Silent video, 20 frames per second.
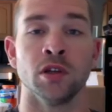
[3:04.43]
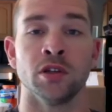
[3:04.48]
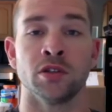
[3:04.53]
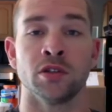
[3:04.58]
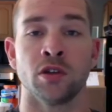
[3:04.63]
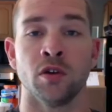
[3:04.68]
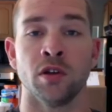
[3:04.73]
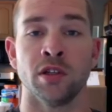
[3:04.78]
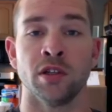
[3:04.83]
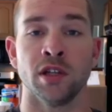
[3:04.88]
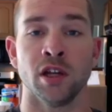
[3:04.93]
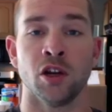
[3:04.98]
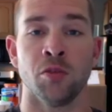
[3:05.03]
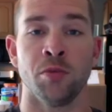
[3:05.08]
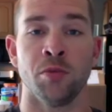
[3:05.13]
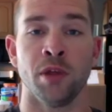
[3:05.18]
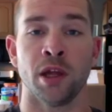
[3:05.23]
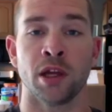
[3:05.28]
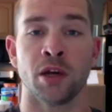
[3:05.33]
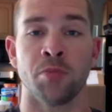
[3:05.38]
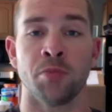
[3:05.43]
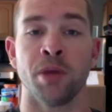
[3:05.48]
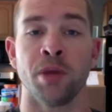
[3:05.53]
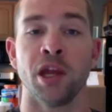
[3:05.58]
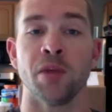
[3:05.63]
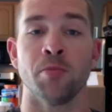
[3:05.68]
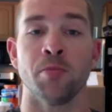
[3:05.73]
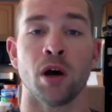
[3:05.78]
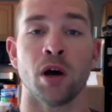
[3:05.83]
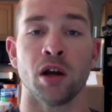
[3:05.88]
So it'll be like a
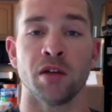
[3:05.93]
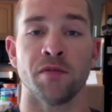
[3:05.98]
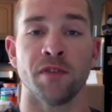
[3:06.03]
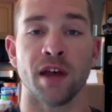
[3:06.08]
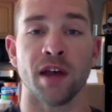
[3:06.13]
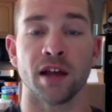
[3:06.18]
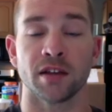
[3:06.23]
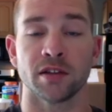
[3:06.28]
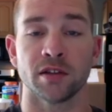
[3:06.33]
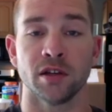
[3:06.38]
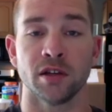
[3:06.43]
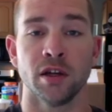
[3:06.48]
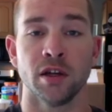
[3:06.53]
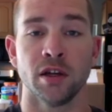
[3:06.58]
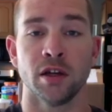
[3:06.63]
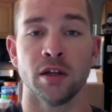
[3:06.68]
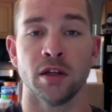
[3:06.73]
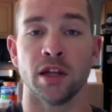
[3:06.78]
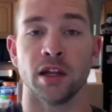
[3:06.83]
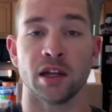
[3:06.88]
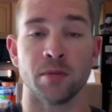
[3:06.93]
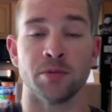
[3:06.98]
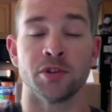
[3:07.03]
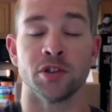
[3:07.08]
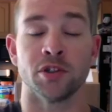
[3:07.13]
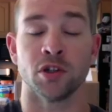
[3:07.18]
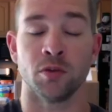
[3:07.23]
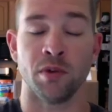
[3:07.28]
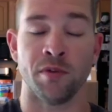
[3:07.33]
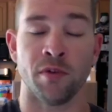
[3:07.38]
ping pong effect, like I'm
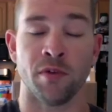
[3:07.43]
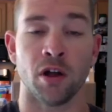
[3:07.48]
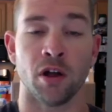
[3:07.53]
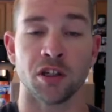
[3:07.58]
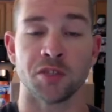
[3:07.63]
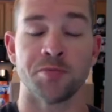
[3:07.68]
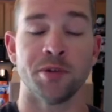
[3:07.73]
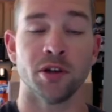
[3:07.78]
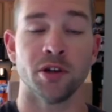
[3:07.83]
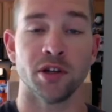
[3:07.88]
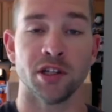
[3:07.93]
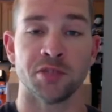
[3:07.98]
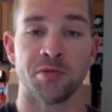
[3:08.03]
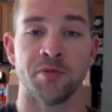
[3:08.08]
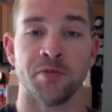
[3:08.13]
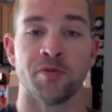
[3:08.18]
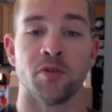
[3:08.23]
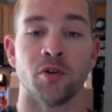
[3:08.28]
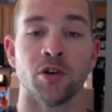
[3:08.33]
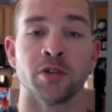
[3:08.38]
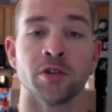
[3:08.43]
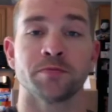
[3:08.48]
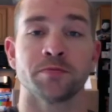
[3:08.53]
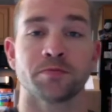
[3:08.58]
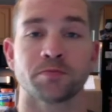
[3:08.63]
sure we've all experienced before.